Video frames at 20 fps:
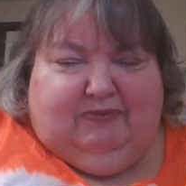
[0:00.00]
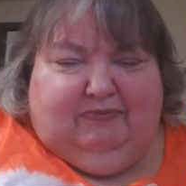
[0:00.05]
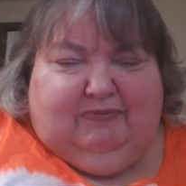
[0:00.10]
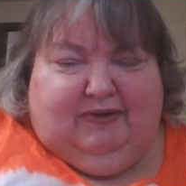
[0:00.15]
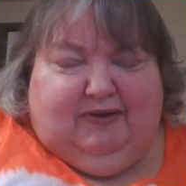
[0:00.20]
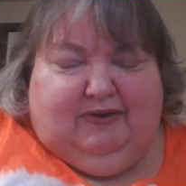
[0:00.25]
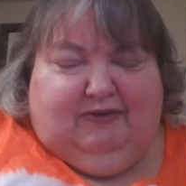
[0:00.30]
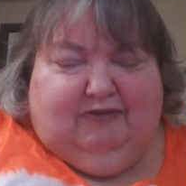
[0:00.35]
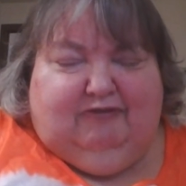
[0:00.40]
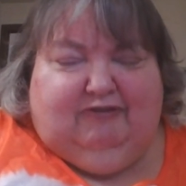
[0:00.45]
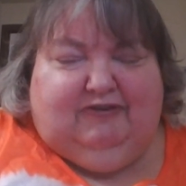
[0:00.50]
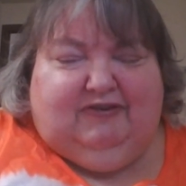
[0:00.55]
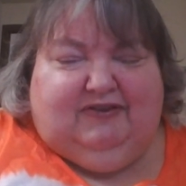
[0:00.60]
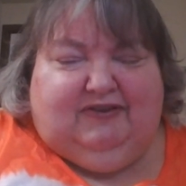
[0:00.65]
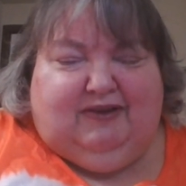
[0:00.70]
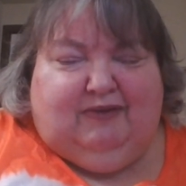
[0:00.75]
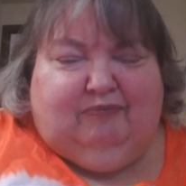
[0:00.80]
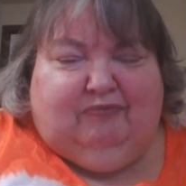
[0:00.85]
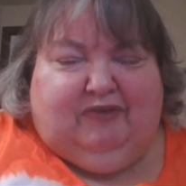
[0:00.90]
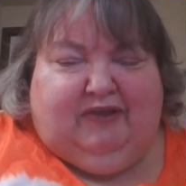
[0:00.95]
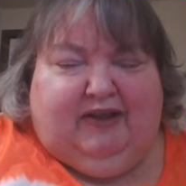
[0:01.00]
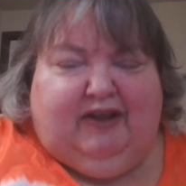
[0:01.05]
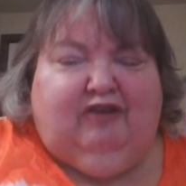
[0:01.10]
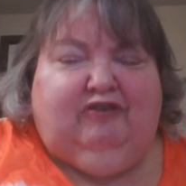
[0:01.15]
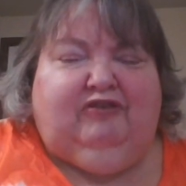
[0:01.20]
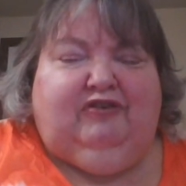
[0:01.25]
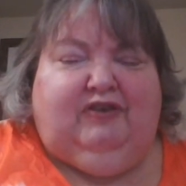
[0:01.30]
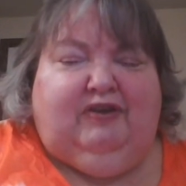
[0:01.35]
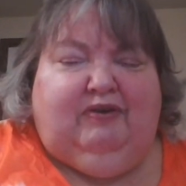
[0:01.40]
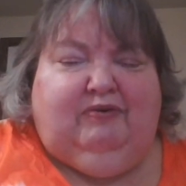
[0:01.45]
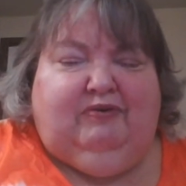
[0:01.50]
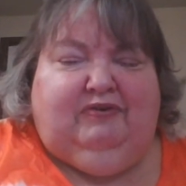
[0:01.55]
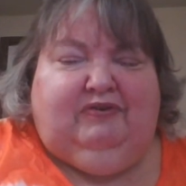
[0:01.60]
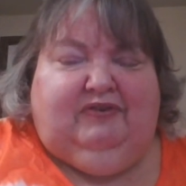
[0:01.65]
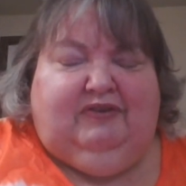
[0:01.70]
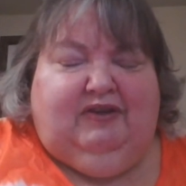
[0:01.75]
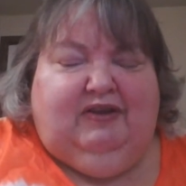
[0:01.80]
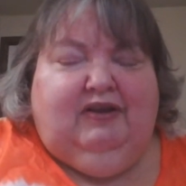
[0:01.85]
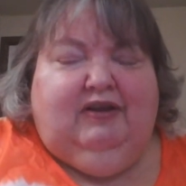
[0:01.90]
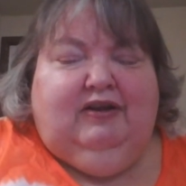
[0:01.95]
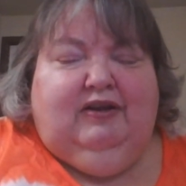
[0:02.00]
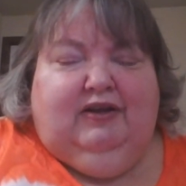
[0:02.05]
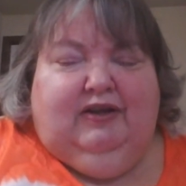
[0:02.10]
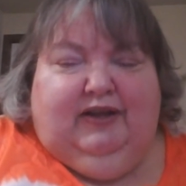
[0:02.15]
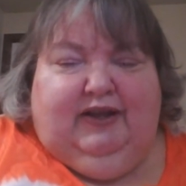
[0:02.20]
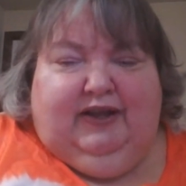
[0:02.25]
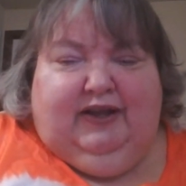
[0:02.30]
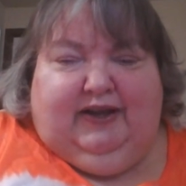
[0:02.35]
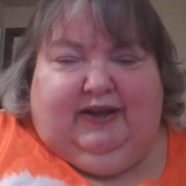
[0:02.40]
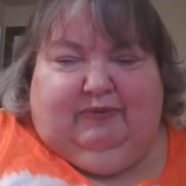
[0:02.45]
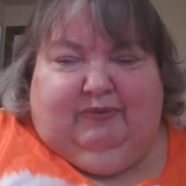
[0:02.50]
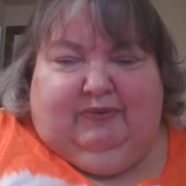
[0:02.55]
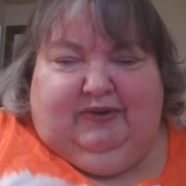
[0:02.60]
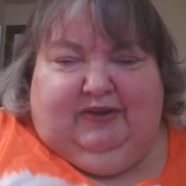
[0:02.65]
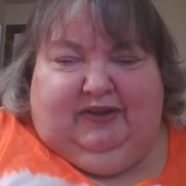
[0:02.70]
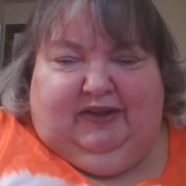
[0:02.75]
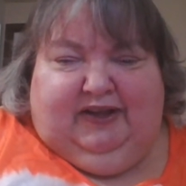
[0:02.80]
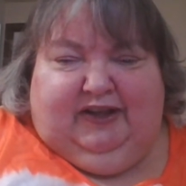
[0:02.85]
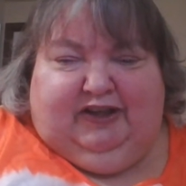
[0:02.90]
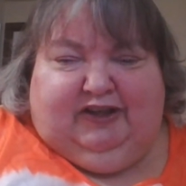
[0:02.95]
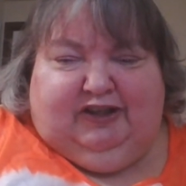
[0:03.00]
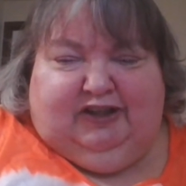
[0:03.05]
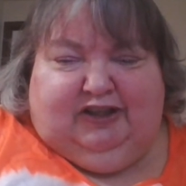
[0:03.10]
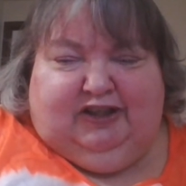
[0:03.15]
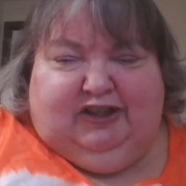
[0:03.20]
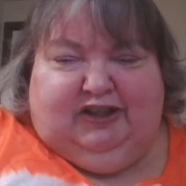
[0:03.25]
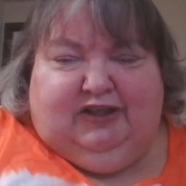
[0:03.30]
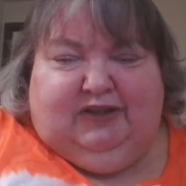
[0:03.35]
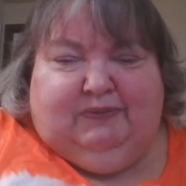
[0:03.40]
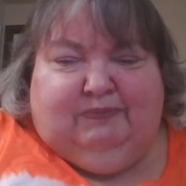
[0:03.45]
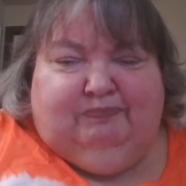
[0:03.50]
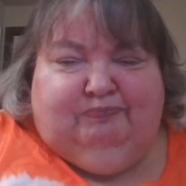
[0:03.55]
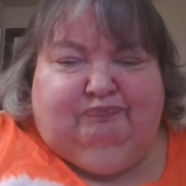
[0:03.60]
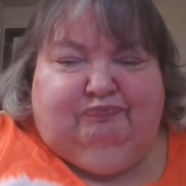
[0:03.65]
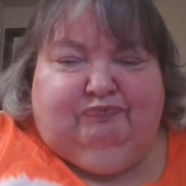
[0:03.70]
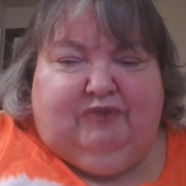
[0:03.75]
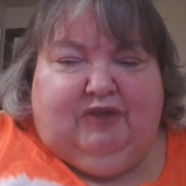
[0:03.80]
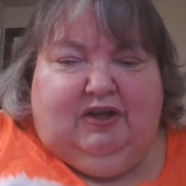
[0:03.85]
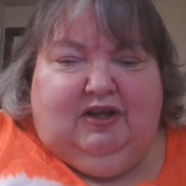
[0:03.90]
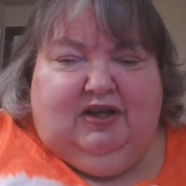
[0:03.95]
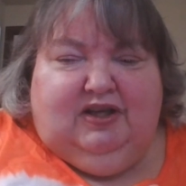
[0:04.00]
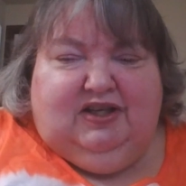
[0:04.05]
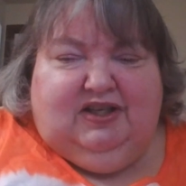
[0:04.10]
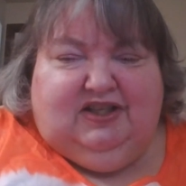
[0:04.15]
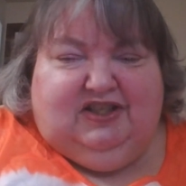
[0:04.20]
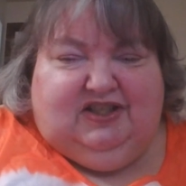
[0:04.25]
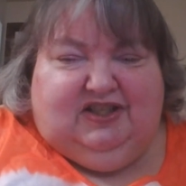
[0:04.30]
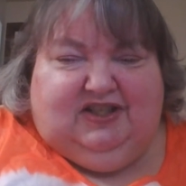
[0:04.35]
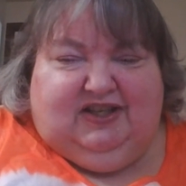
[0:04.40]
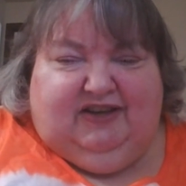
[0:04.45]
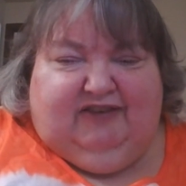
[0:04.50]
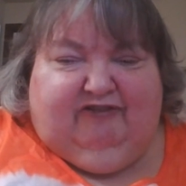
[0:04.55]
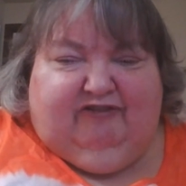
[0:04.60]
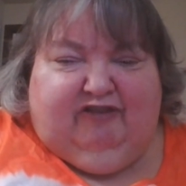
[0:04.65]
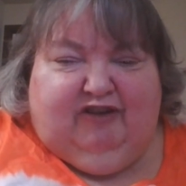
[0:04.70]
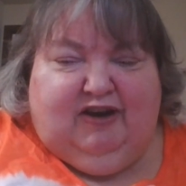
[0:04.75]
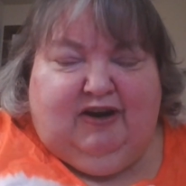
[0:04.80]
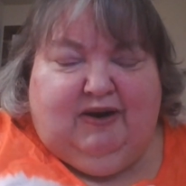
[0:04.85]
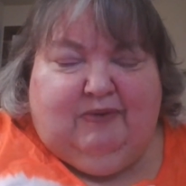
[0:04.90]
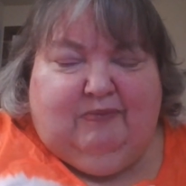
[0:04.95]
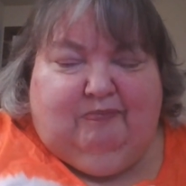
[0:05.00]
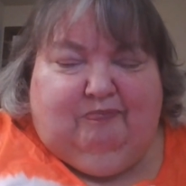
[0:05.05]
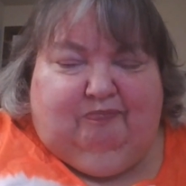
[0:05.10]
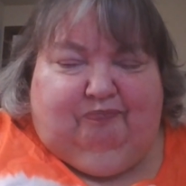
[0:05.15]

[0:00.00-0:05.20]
But it was something else that was equally good, just different.